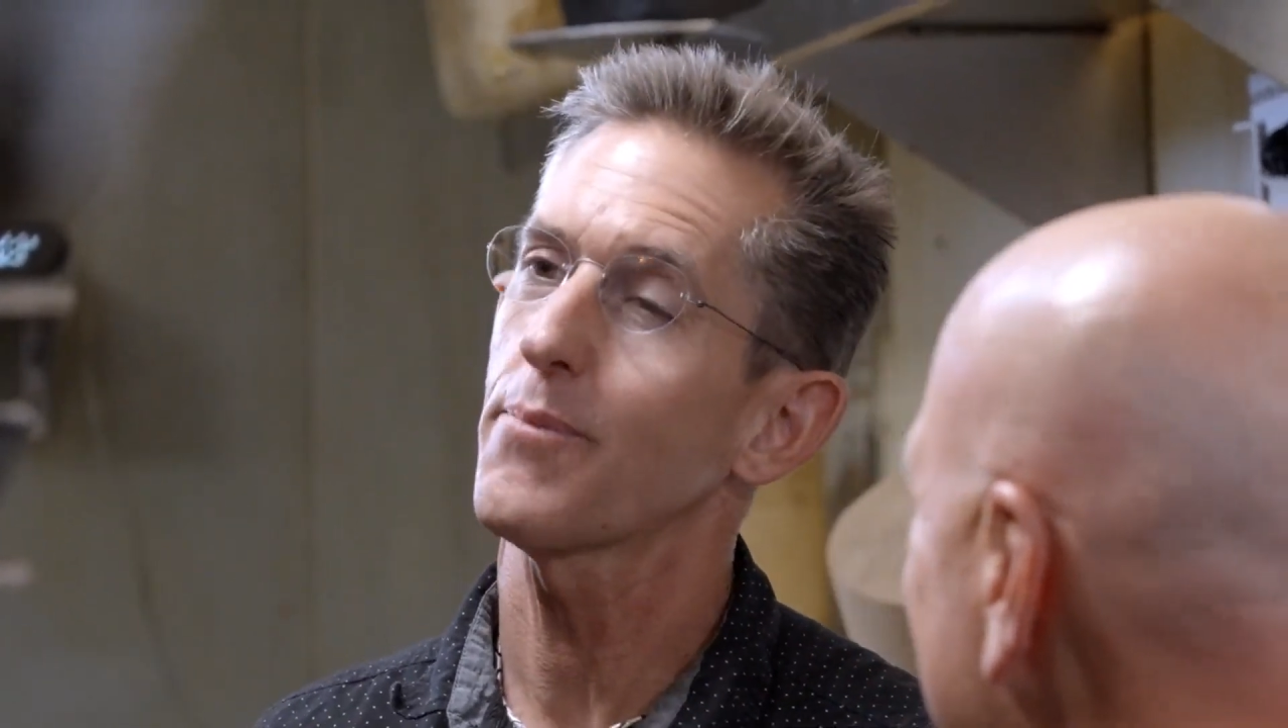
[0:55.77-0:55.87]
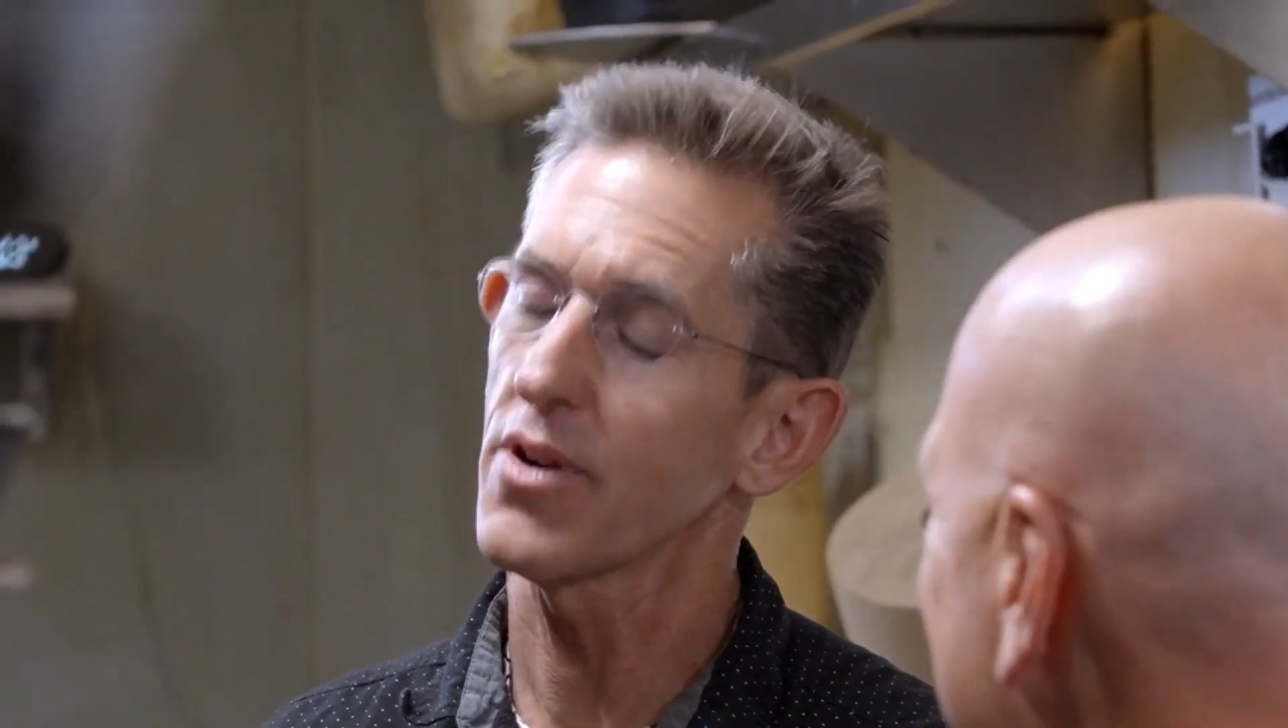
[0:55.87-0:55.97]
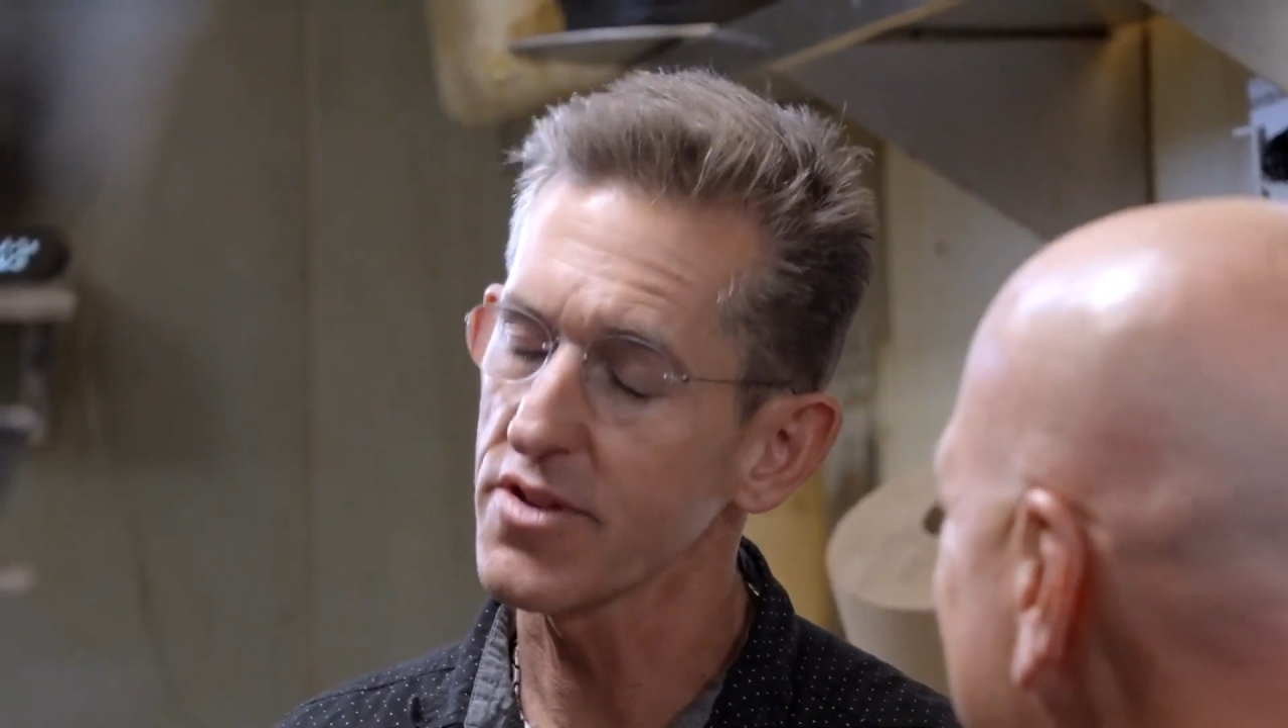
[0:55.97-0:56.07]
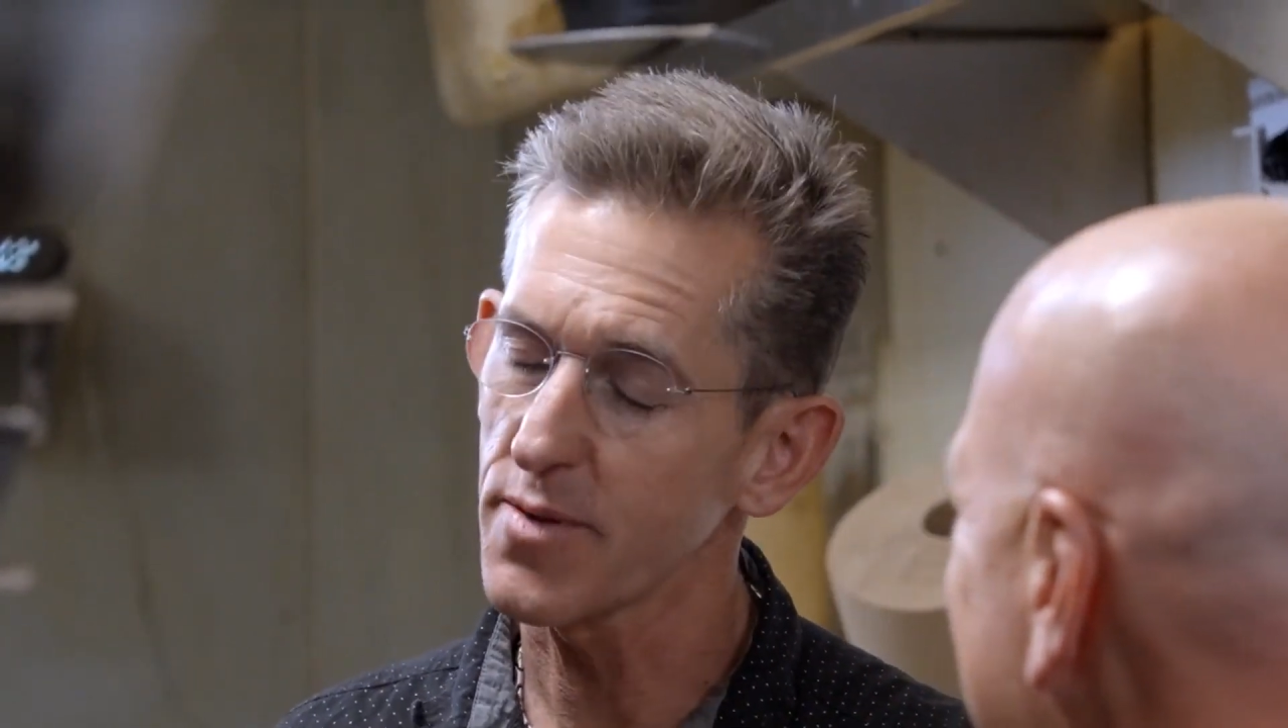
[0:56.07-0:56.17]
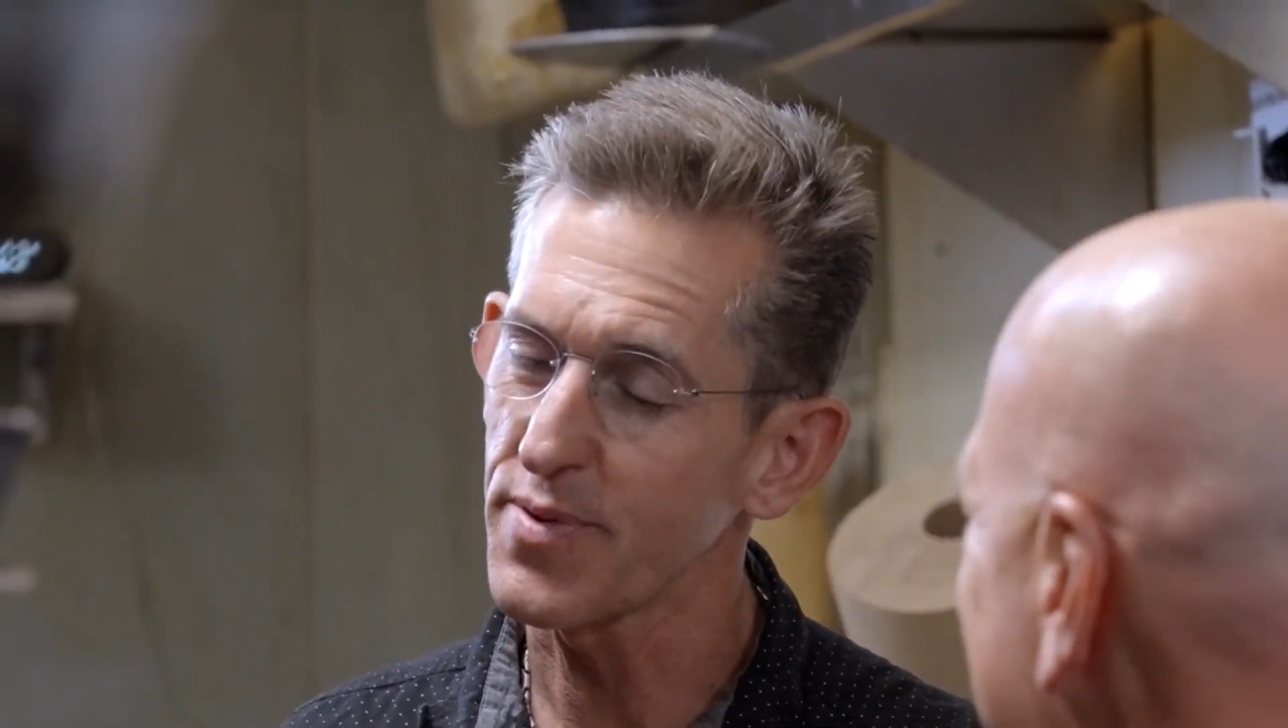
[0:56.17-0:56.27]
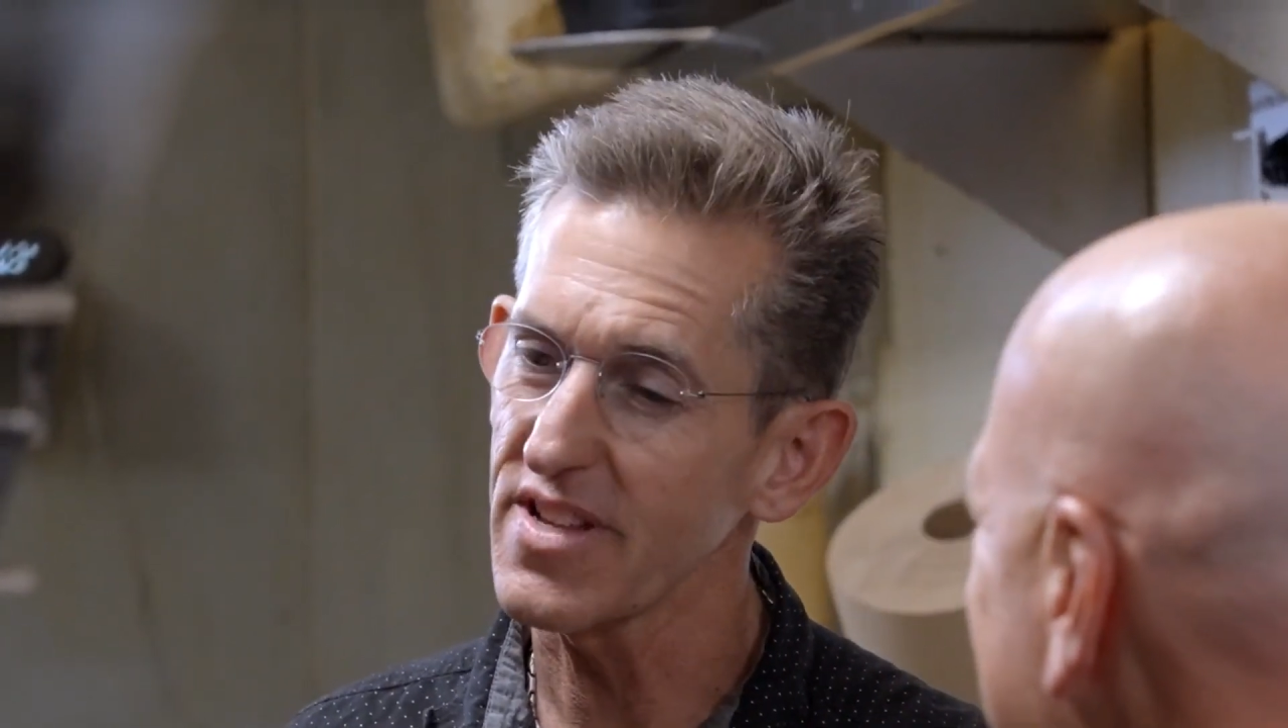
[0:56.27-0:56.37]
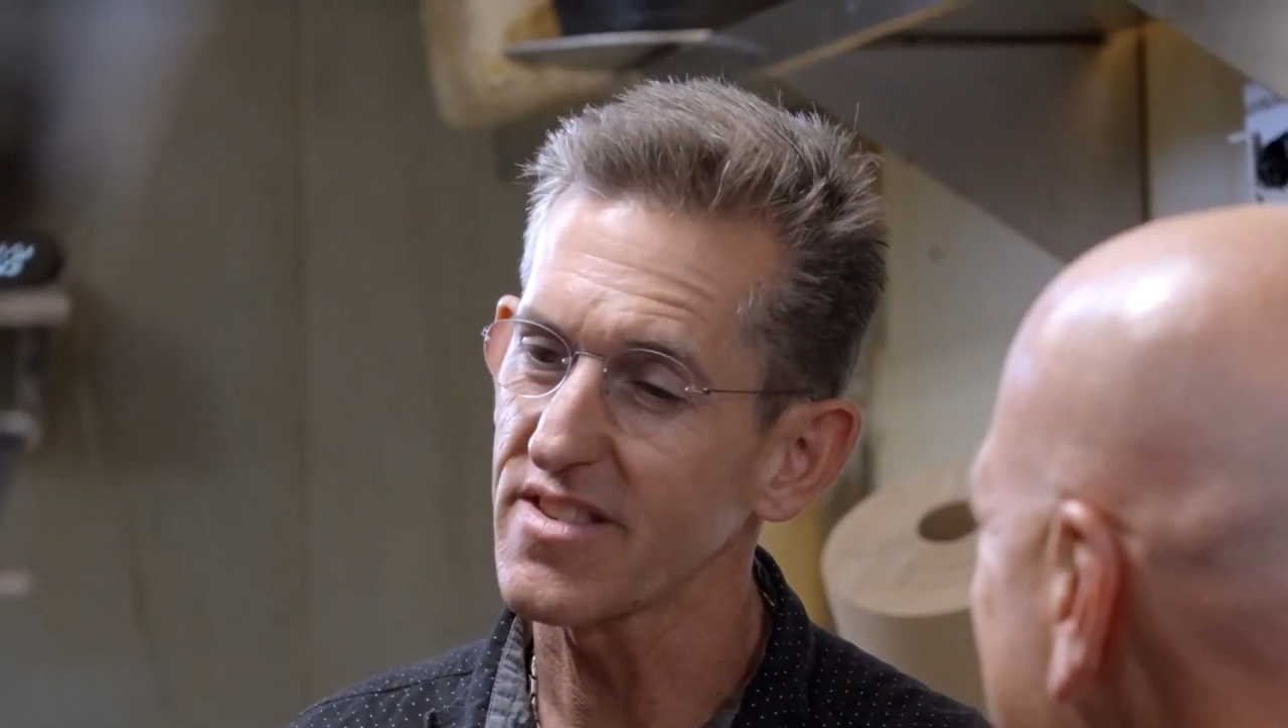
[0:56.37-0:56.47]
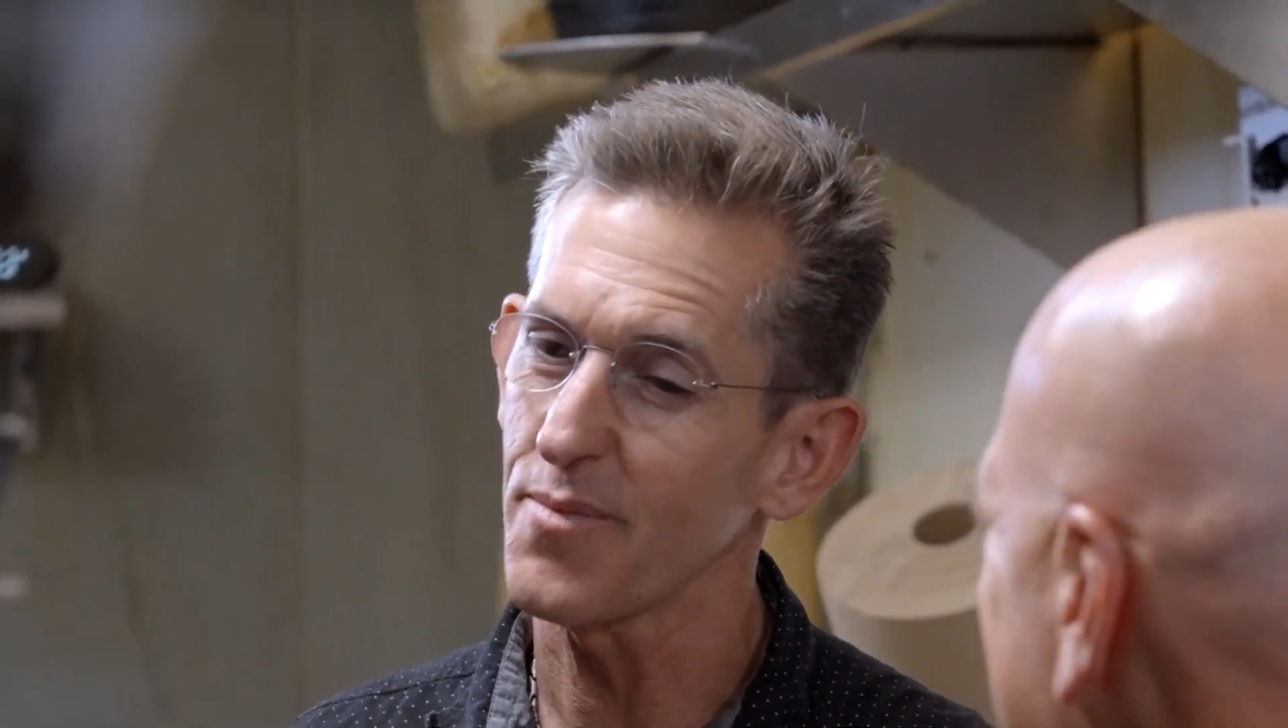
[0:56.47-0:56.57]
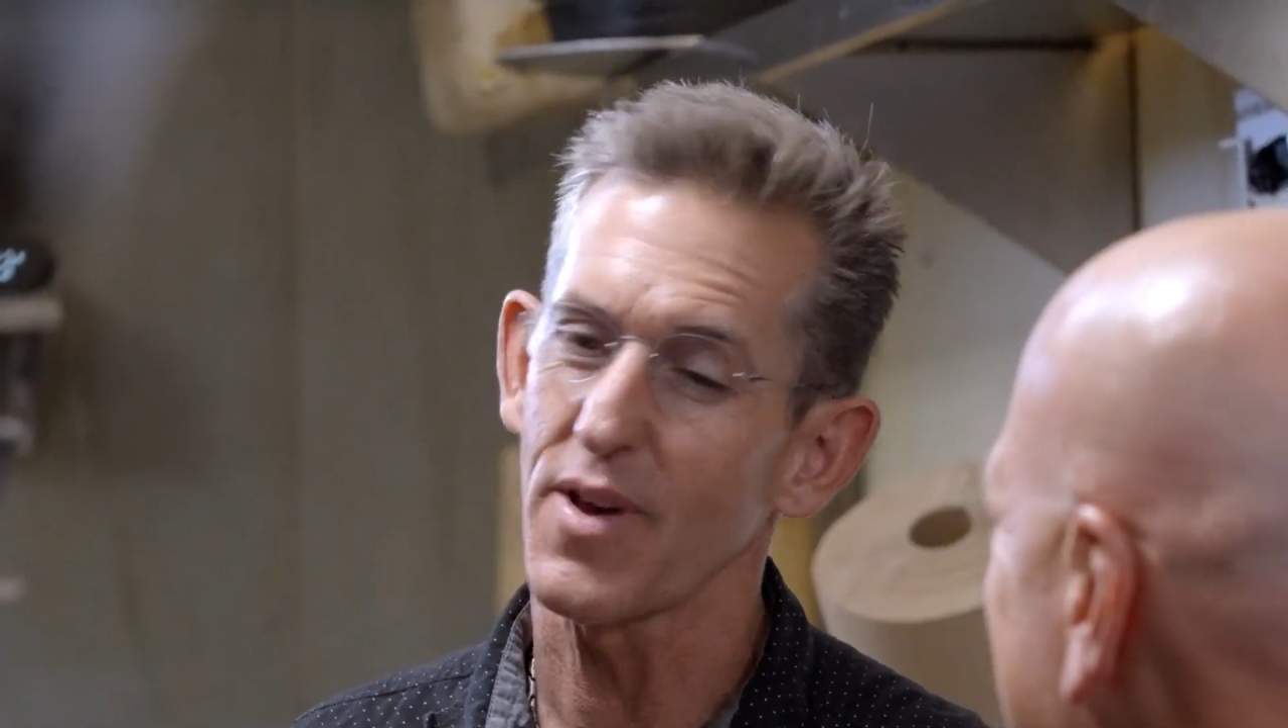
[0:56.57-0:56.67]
I burned your pizza,